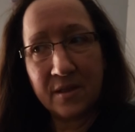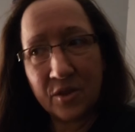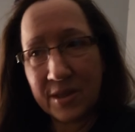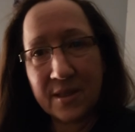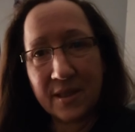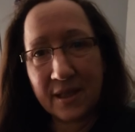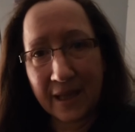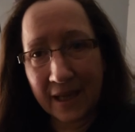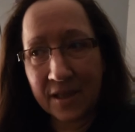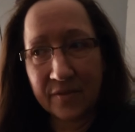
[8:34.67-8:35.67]
So is it a
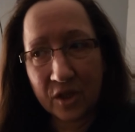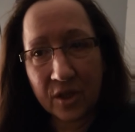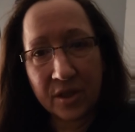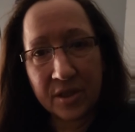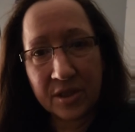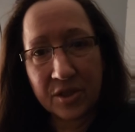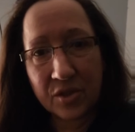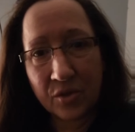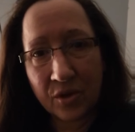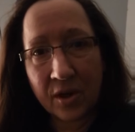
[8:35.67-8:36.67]
lack of courage
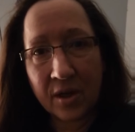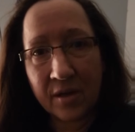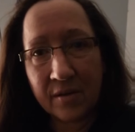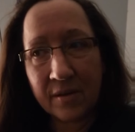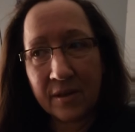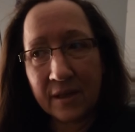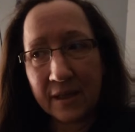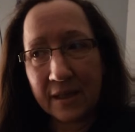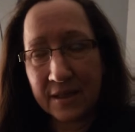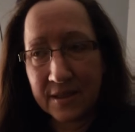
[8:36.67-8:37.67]
or
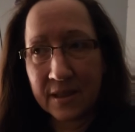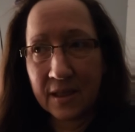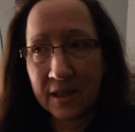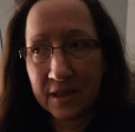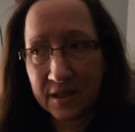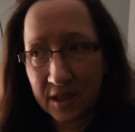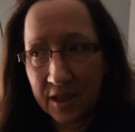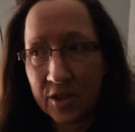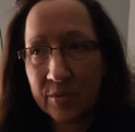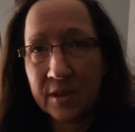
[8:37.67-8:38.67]
is it a
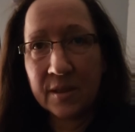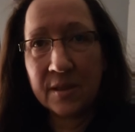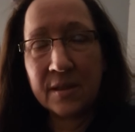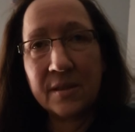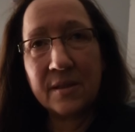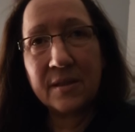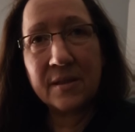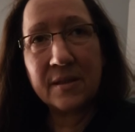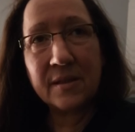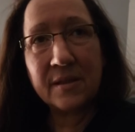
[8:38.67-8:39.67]
continual
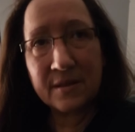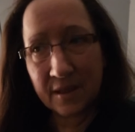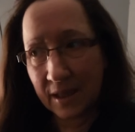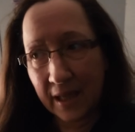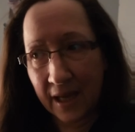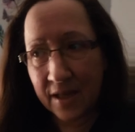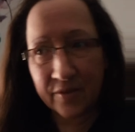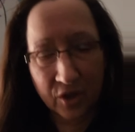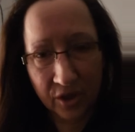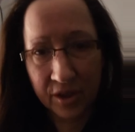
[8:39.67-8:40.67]
is it a lack
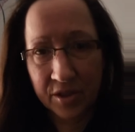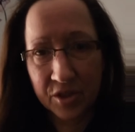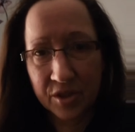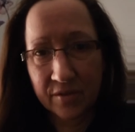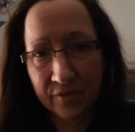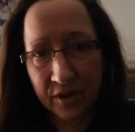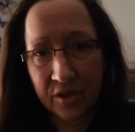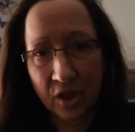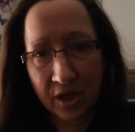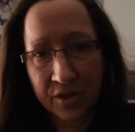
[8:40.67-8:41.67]
of courage for a
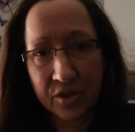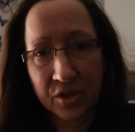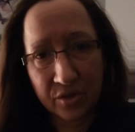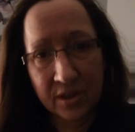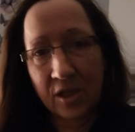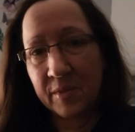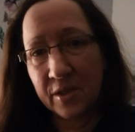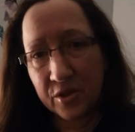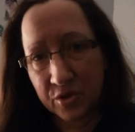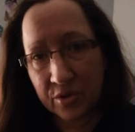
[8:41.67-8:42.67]
doctor to tell
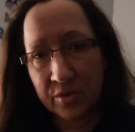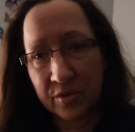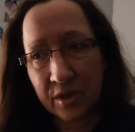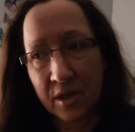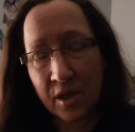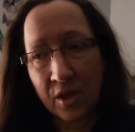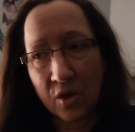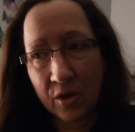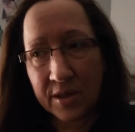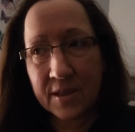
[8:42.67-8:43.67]
me the truth
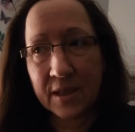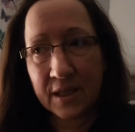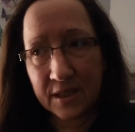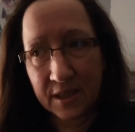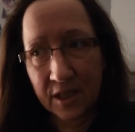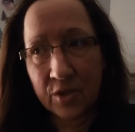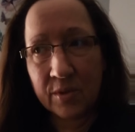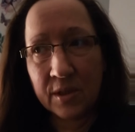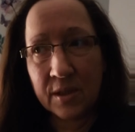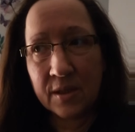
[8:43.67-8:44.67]
or is it a
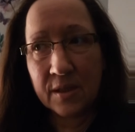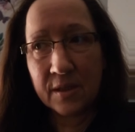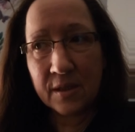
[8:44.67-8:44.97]
continual